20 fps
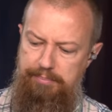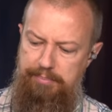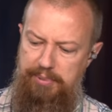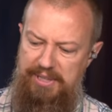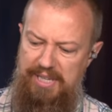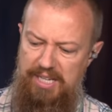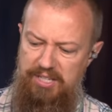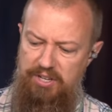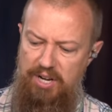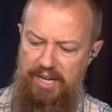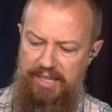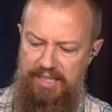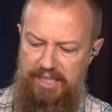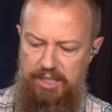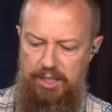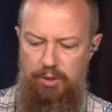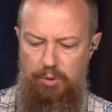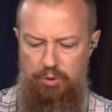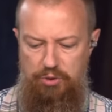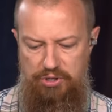but that's not
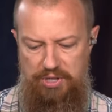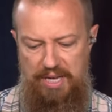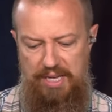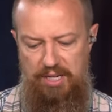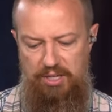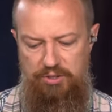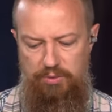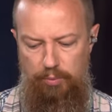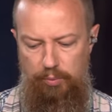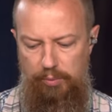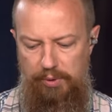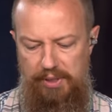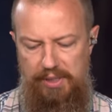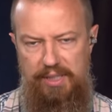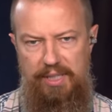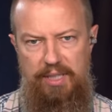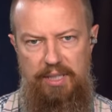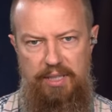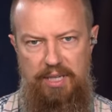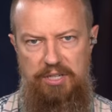huge. That is a
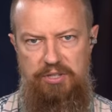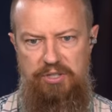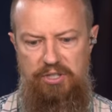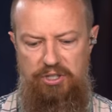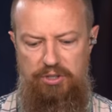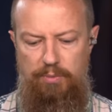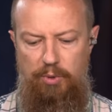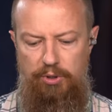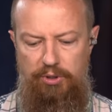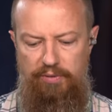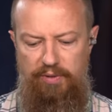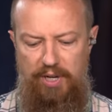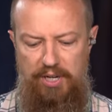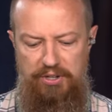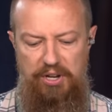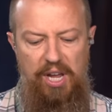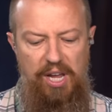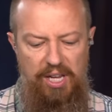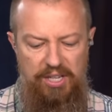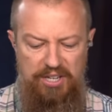really nicely small device.
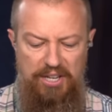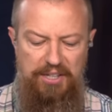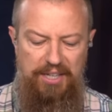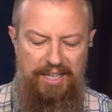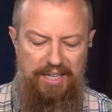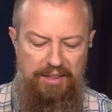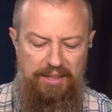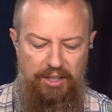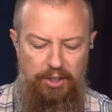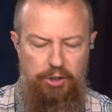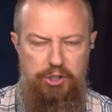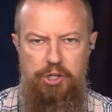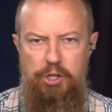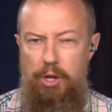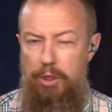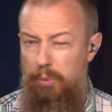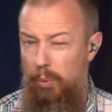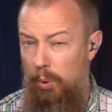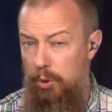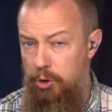It's not the kind of thing you're just going
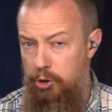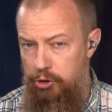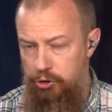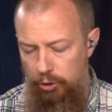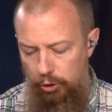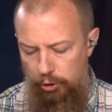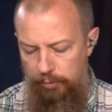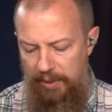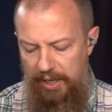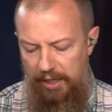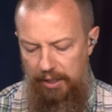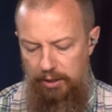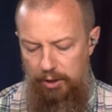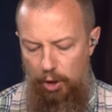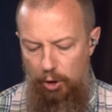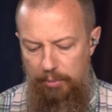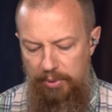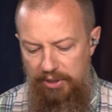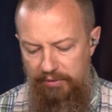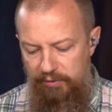to throw in your shoulder bag and
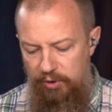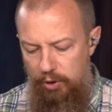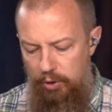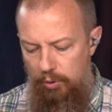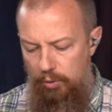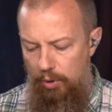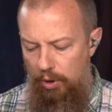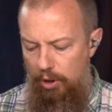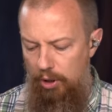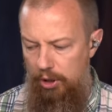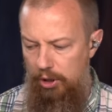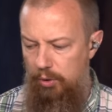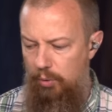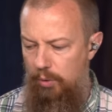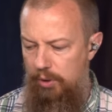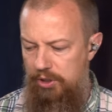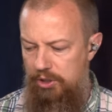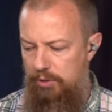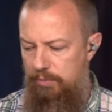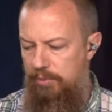go. But if you are
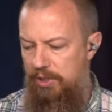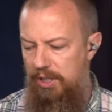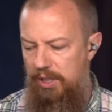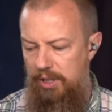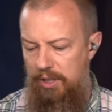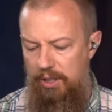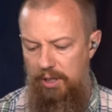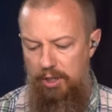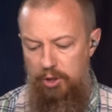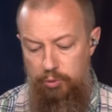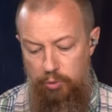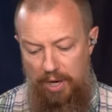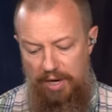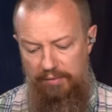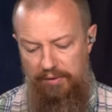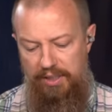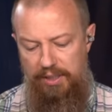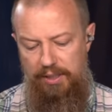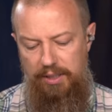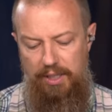going to be
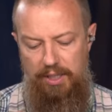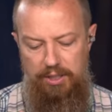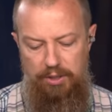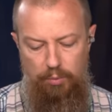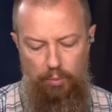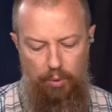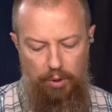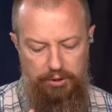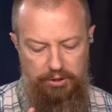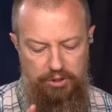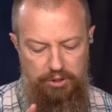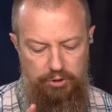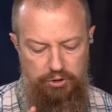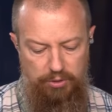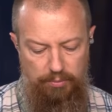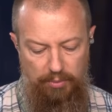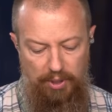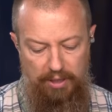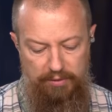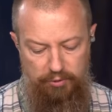traveling and you want to do
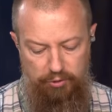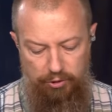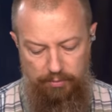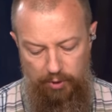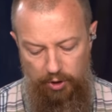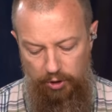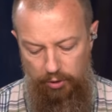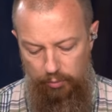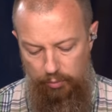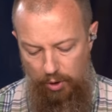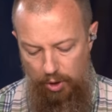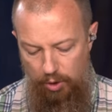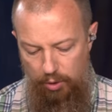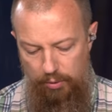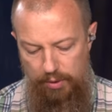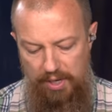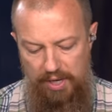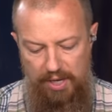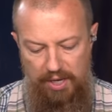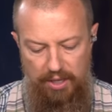some live streaming on the
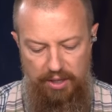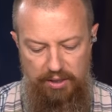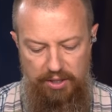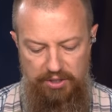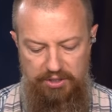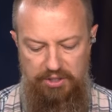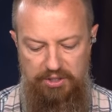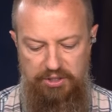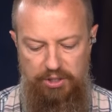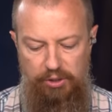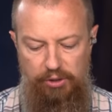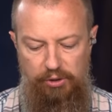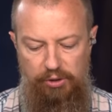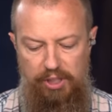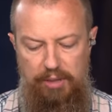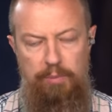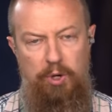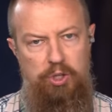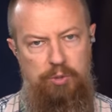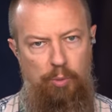road, this is
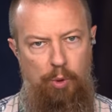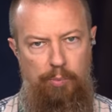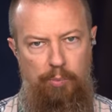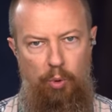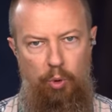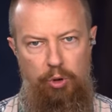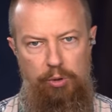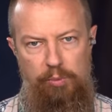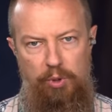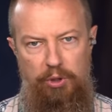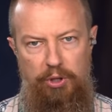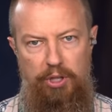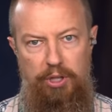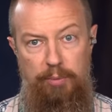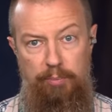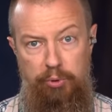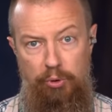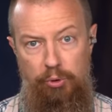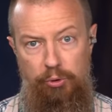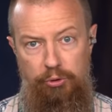clearly much more portable than
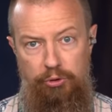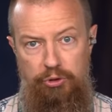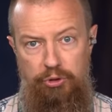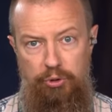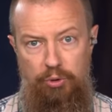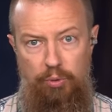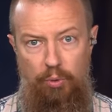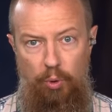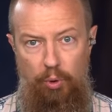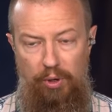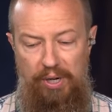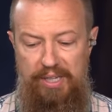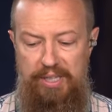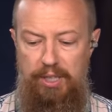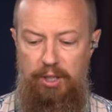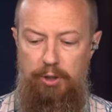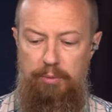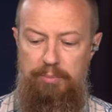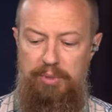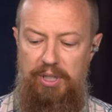the Pearl 2 or any
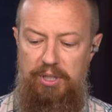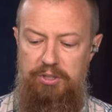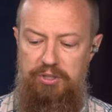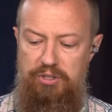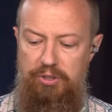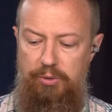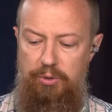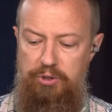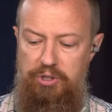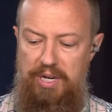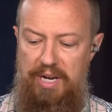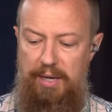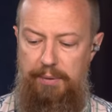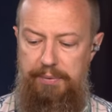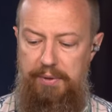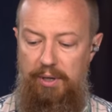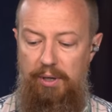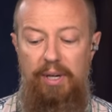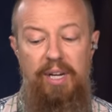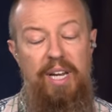other big solution
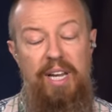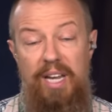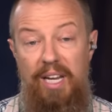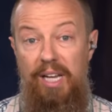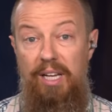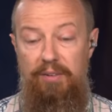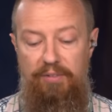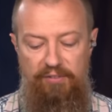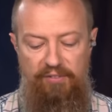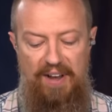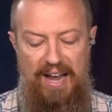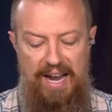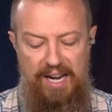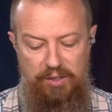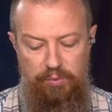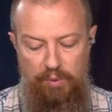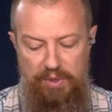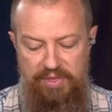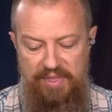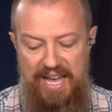out there. In
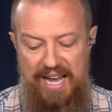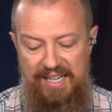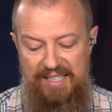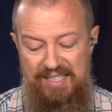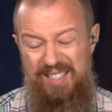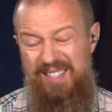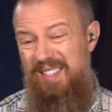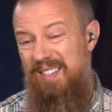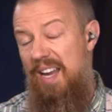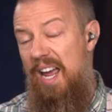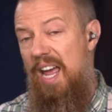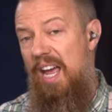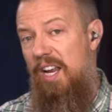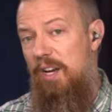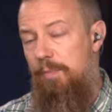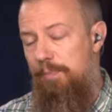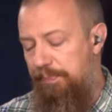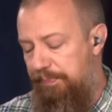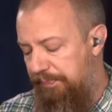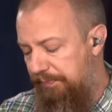fact, with that said,